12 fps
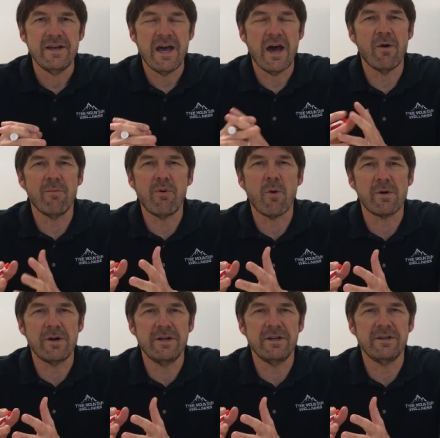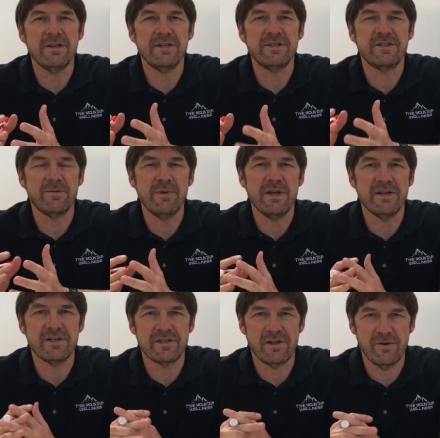how important it is to me to
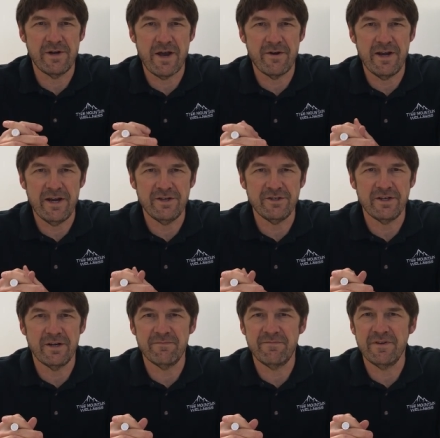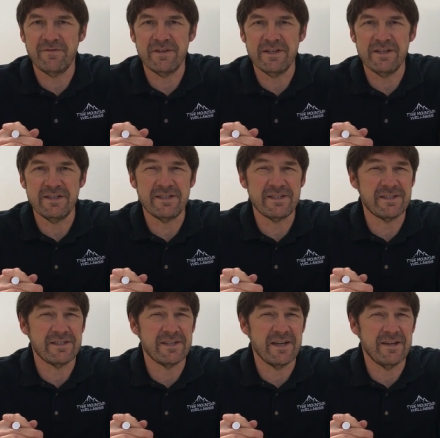slow down aging. I'm
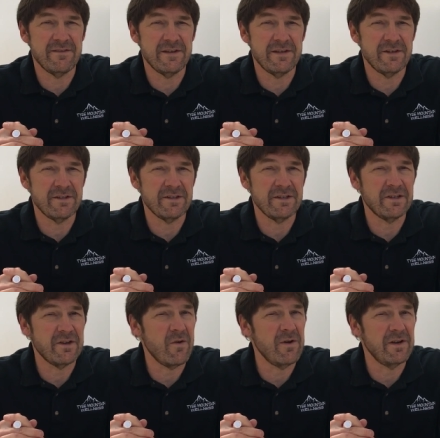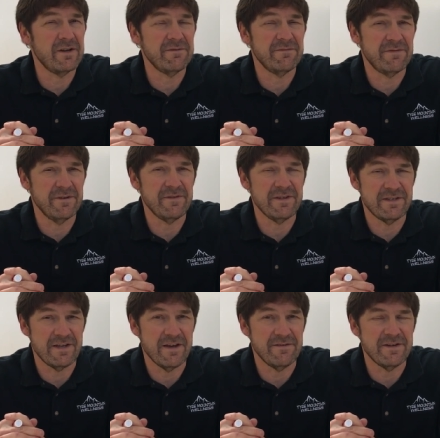57, going on
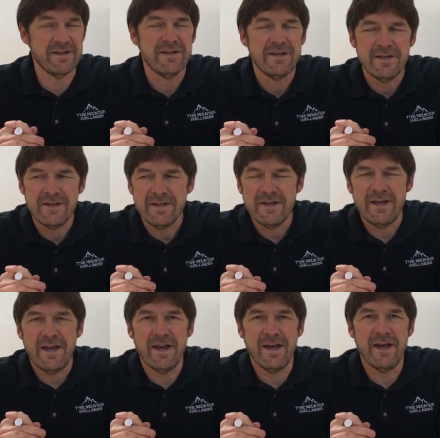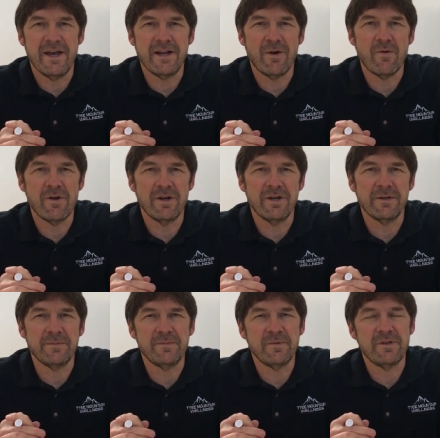57, and I want to
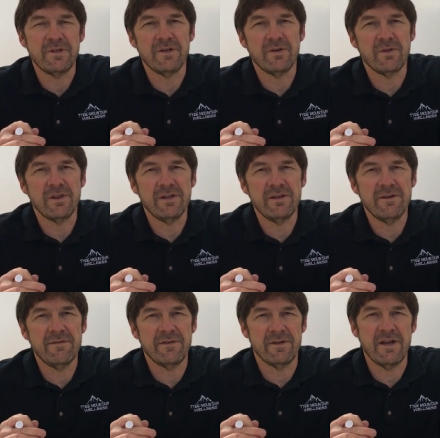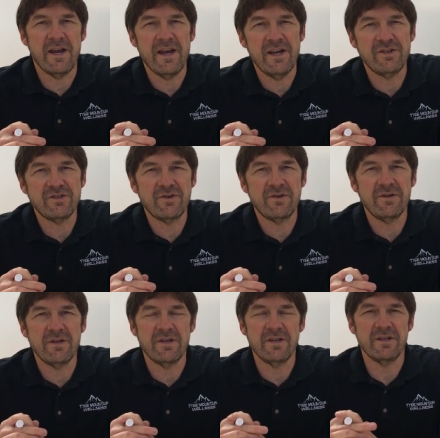you know, live and age
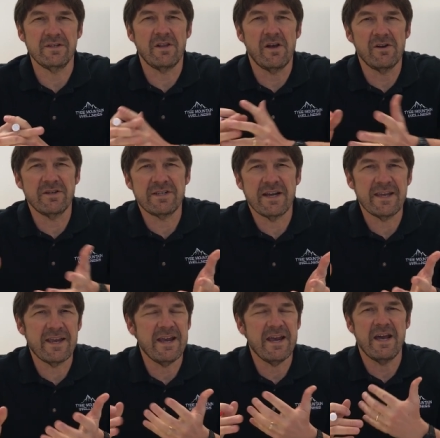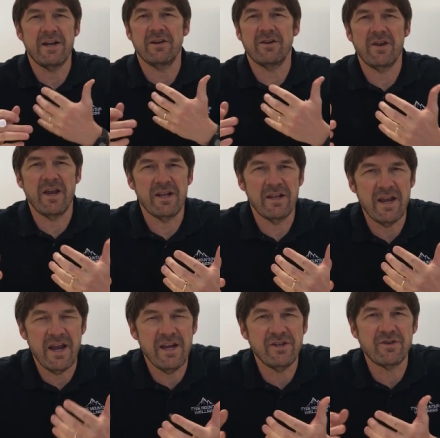as long as I can and, and
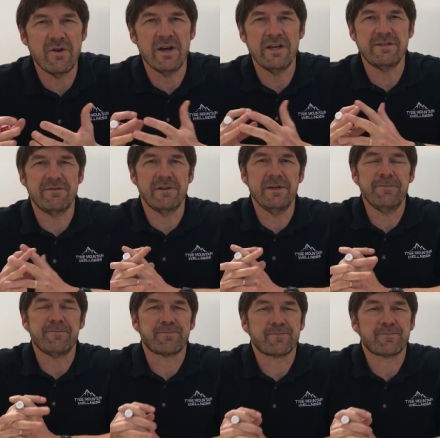age gracefully.